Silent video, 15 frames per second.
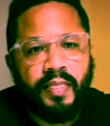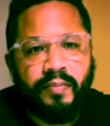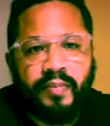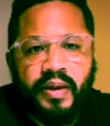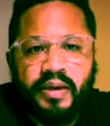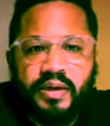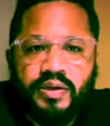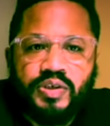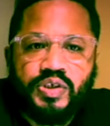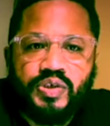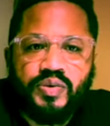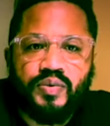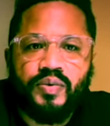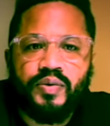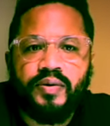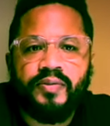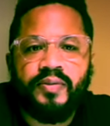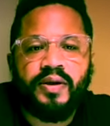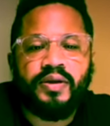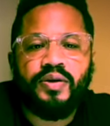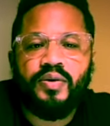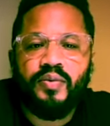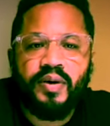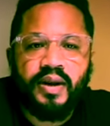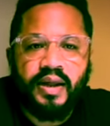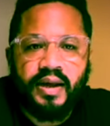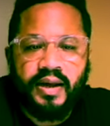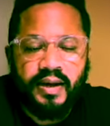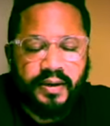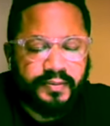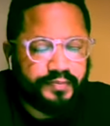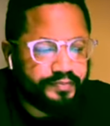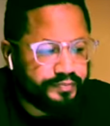making sure that you and I